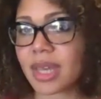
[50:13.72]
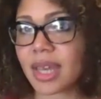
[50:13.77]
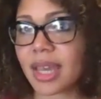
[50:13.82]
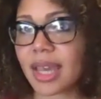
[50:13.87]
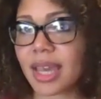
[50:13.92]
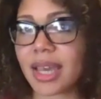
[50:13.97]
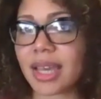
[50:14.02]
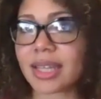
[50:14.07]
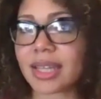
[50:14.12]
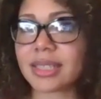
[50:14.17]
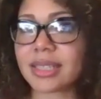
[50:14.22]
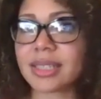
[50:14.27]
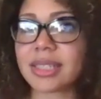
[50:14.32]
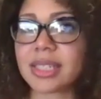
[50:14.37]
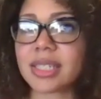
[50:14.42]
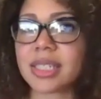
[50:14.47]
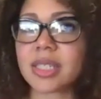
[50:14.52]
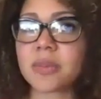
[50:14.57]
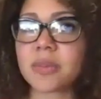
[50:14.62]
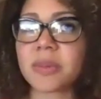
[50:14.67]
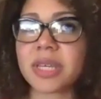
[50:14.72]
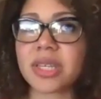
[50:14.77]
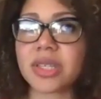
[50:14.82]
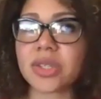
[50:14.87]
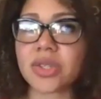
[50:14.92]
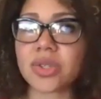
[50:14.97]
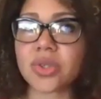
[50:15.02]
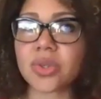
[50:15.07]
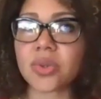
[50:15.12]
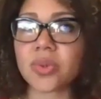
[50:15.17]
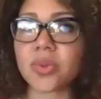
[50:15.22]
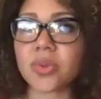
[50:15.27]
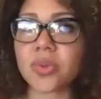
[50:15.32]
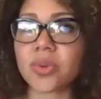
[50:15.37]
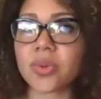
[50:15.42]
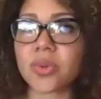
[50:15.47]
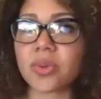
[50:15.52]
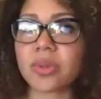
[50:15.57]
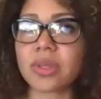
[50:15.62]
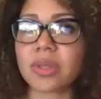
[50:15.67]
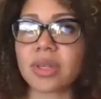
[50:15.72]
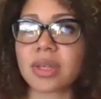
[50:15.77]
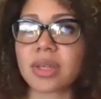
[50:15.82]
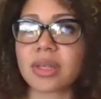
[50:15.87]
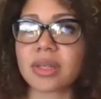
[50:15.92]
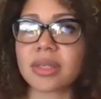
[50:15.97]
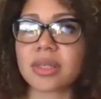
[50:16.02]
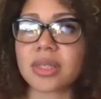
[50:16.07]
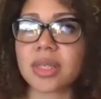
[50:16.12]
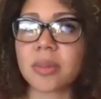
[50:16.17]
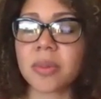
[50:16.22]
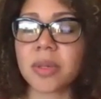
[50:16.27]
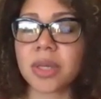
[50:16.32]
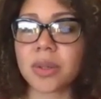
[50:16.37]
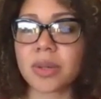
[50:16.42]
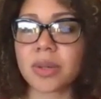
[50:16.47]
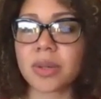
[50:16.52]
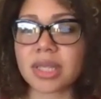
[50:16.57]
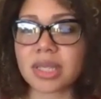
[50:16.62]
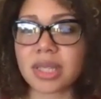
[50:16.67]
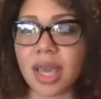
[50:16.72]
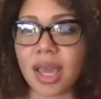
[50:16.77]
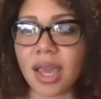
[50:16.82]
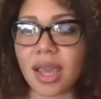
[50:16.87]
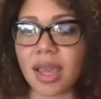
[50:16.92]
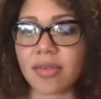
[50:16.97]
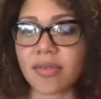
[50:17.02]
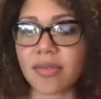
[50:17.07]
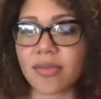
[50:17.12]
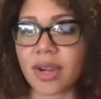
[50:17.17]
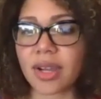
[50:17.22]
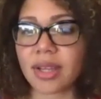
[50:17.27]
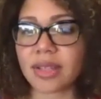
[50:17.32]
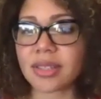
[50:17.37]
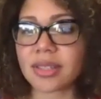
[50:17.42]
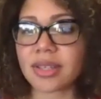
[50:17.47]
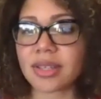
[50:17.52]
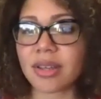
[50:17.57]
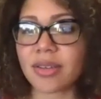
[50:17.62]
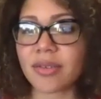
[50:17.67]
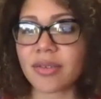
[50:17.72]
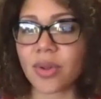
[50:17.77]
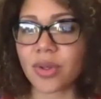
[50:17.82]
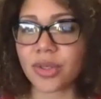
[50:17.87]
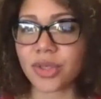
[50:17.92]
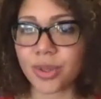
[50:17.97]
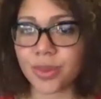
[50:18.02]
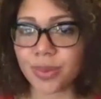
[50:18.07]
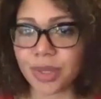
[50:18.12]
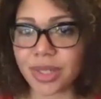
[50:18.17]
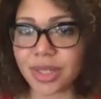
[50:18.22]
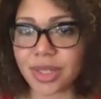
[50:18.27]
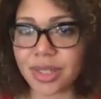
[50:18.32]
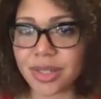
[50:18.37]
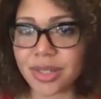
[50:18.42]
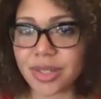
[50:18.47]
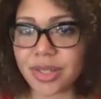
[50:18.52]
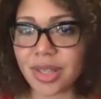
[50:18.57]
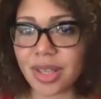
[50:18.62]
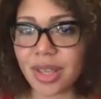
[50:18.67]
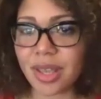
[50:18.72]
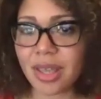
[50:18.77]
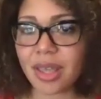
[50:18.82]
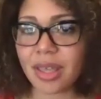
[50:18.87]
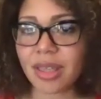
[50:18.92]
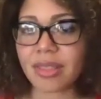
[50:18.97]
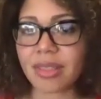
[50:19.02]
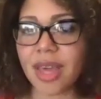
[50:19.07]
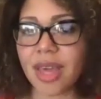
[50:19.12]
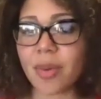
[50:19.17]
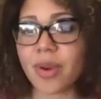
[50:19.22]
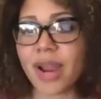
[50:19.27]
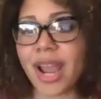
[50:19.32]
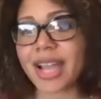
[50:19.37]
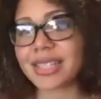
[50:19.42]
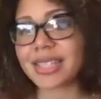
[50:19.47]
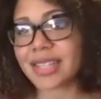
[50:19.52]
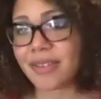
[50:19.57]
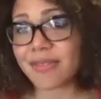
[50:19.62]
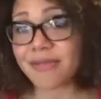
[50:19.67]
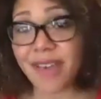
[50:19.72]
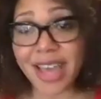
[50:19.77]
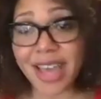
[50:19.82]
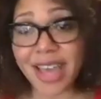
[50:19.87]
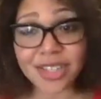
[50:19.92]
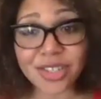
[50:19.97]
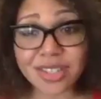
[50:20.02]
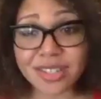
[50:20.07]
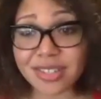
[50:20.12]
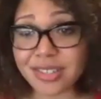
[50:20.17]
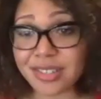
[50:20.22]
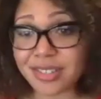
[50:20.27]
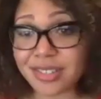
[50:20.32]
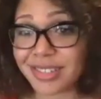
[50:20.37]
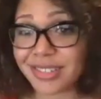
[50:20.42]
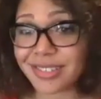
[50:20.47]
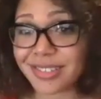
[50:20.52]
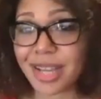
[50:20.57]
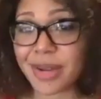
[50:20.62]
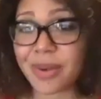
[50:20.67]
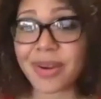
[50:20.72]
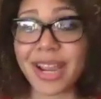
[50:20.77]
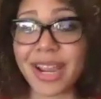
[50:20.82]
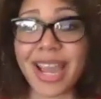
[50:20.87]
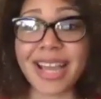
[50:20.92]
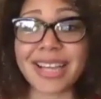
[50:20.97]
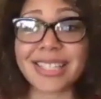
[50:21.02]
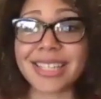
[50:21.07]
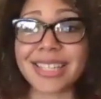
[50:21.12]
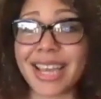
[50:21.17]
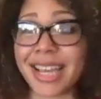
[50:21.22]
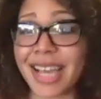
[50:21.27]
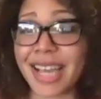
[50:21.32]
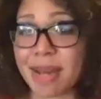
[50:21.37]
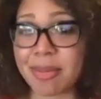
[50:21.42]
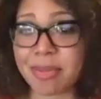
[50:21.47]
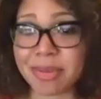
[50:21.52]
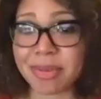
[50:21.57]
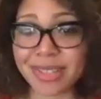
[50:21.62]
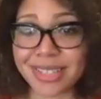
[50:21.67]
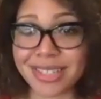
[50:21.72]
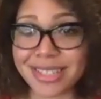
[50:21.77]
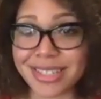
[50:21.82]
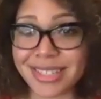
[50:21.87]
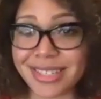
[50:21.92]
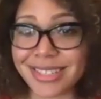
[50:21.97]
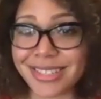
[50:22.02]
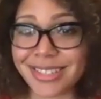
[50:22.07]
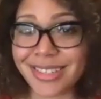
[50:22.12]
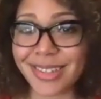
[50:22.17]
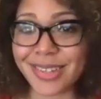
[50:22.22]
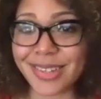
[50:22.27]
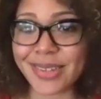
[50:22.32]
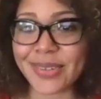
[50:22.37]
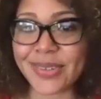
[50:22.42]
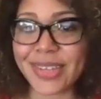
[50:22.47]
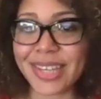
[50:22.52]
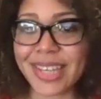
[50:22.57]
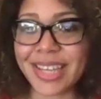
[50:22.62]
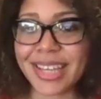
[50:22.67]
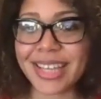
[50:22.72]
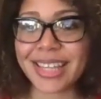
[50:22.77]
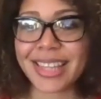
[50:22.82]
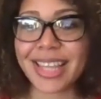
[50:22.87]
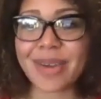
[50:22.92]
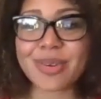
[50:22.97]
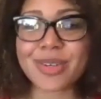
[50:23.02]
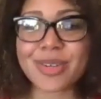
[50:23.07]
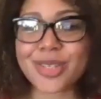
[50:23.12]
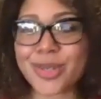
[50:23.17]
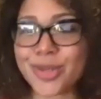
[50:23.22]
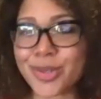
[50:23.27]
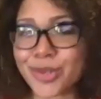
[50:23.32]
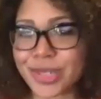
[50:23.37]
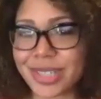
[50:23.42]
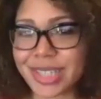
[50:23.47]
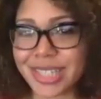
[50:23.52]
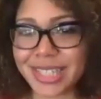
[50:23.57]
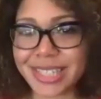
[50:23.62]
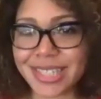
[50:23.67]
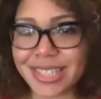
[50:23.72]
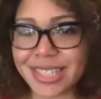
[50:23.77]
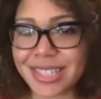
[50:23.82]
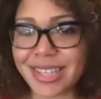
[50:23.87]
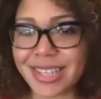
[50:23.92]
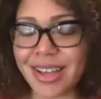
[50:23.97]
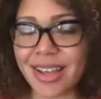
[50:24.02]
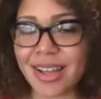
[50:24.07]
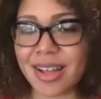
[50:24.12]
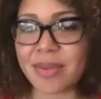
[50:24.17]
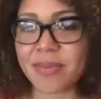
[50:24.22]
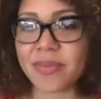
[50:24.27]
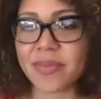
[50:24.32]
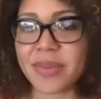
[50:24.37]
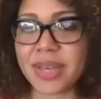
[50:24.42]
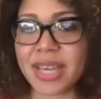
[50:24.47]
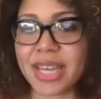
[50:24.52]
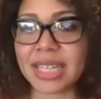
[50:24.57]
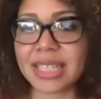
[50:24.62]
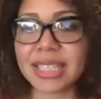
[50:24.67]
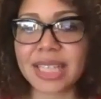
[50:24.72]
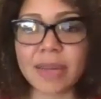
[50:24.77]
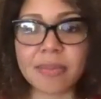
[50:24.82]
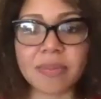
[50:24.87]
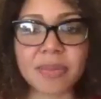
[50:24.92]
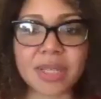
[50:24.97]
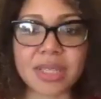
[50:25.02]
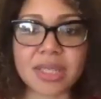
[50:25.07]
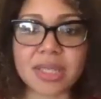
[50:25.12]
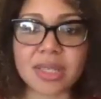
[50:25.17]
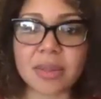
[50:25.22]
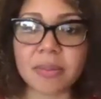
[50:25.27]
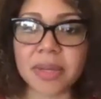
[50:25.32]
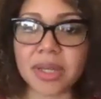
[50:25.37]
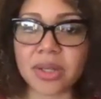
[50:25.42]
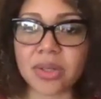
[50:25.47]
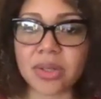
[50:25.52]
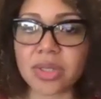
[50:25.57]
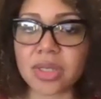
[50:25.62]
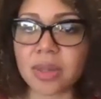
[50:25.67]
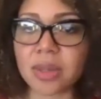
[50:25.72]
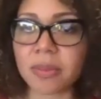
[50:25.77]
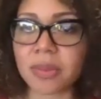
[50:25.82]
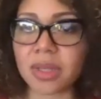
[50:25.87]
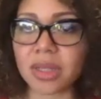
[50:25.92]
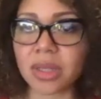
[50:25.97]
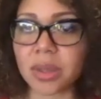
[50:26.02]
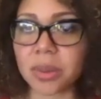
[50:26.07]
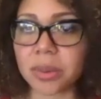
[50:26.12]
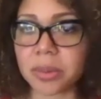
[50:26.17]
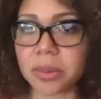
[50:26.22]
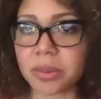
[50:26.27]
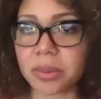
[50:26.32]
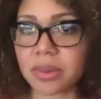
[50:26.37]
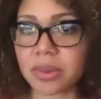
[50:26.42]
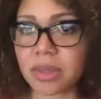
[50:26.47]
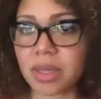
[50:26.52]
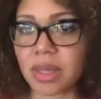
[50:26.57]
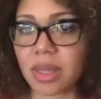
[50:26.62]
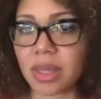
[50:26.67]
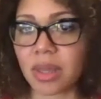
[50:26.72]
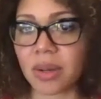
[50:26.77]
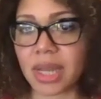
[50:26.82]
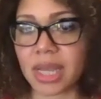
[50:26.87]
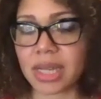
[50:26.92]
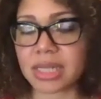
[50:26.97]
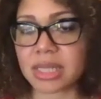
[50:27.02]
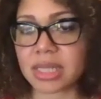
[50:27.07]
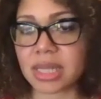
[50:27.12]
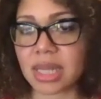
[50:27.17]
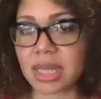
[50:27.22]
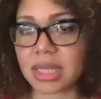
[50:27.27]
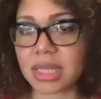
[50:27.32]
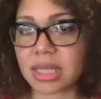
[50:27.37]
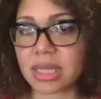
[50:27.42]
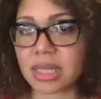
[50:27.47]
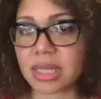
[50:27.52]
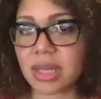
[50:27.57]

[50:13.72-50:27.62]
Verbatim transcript: and it speaks to the CPUSA front of culture workers that were anti-fascist, that were anti-capitalist, you know, that were socialist, um, and attempting to build something new in the United States.